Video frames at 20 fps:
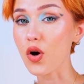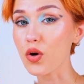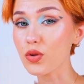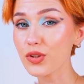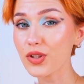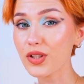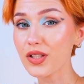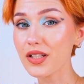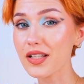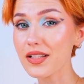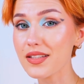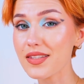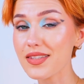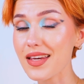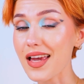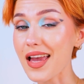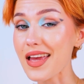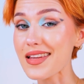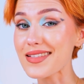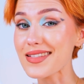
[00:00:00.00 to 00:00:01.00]
odorless,
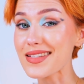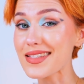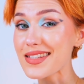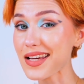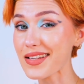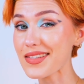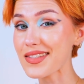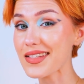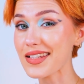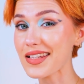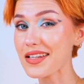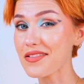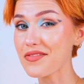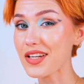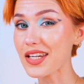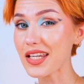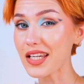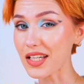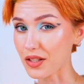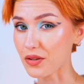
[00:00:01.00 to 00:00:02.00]
and doesn't leave
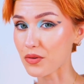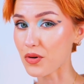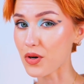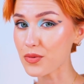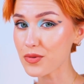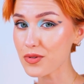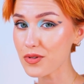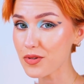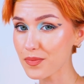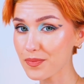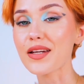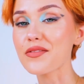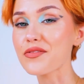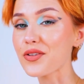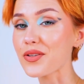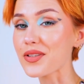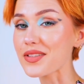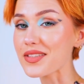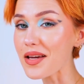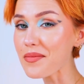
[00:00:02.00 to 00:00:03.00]
any ingrowns. And if
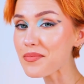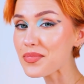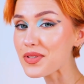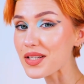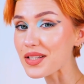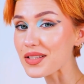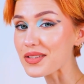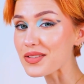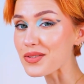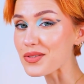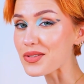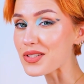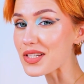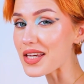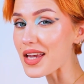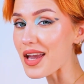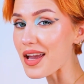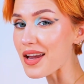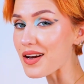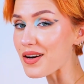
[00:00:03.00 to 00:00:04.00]
you're attempting to
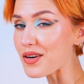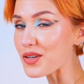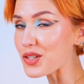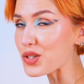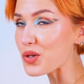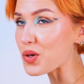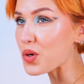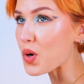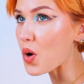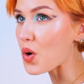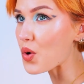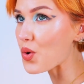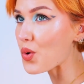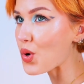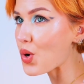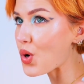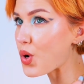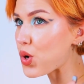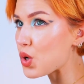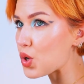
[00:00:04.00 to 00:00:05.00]
de-hair your
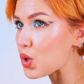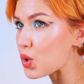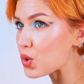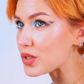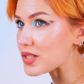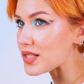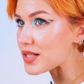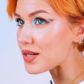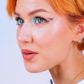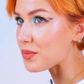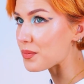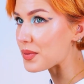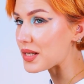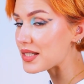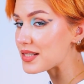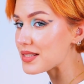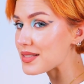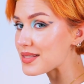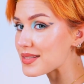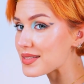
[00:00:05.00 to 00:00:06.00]
naughtier
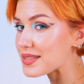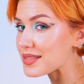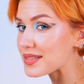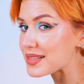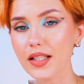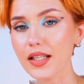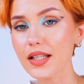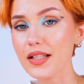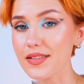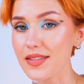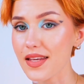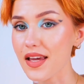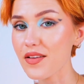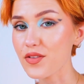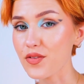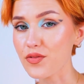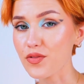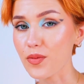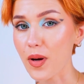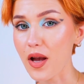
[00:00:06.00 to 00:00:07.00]
bits, it'll save
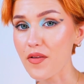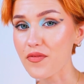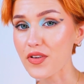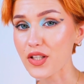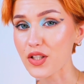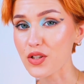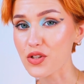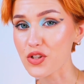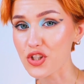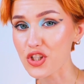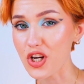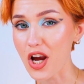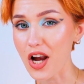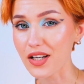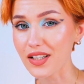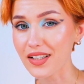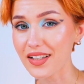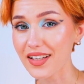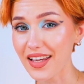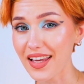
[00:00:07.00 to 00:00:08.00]
you from having your
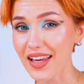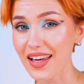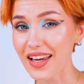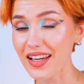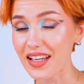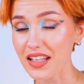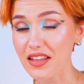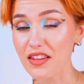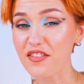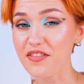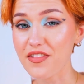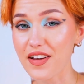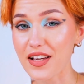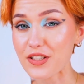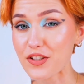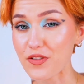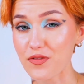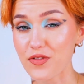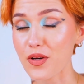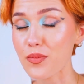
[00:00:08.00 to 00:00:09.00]
junk in the
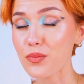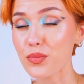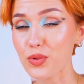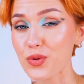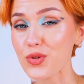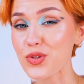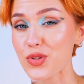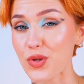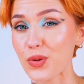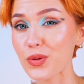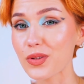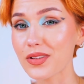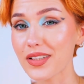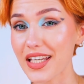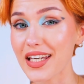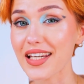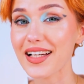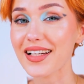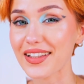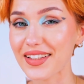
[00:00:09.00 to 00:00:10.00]
face of some poor soul
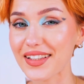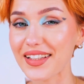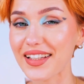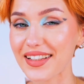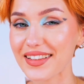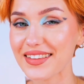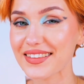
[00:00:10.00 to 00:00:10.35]
in a clinic.